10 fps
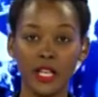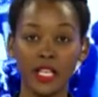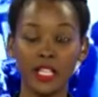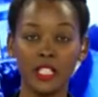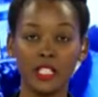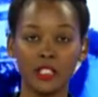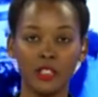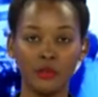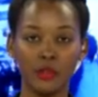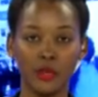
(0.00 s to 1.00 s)
and English
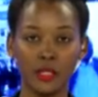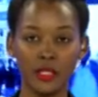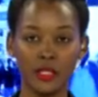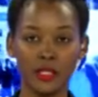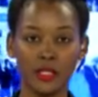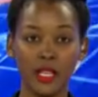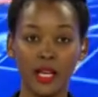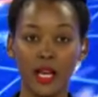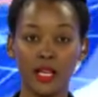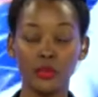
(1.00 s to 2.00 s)
influences
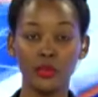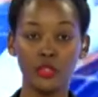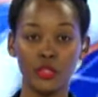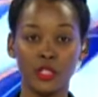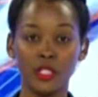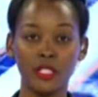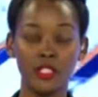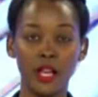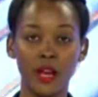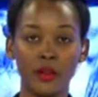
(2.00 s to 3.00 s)
and produced
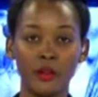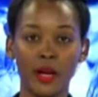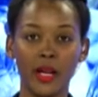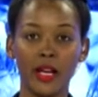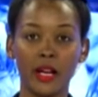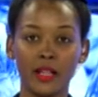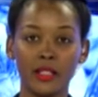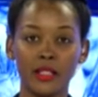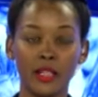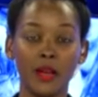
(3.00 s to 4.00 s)
entirely by
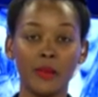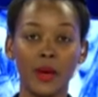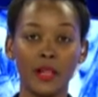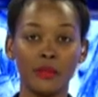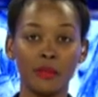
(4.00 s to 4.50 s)
hand by the